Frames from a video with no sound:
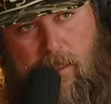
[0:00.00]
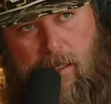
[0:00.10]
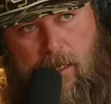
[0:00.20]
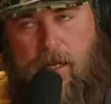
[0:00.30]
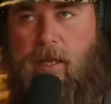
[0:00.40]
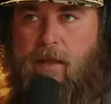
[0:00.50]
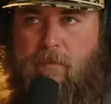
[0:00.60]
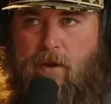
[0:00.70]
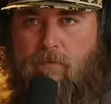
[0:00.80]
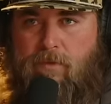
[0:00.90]
and I
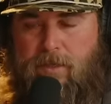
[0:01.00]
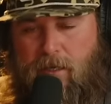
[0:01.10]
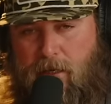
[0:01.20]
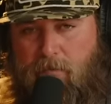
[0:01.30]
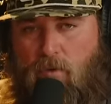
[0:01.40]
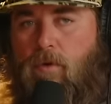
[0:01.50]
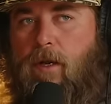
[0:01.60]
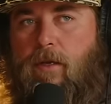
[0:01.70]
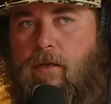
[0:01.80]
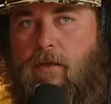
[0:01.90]
came home Sunday
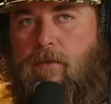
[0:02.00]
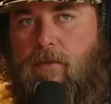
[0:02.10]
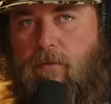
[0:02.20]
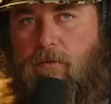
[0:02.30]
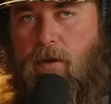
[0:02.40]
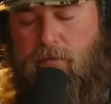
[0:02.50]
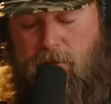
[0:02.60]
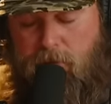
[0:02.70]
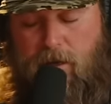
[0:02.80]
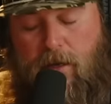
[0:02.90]
morning. So
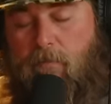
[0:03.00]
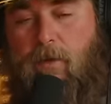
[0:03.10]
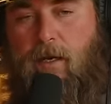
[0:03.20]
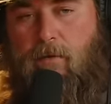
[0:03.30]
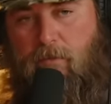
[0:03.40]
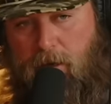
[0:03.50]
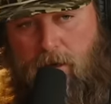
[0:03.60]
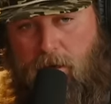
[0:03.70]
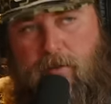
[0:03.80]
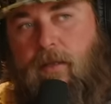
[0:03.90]
obviously we didn't hunt Monday, we
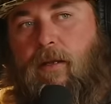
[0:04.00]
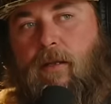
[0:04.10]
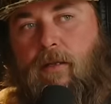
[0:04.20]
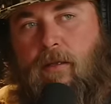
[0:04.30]
didn't hunt Sunday.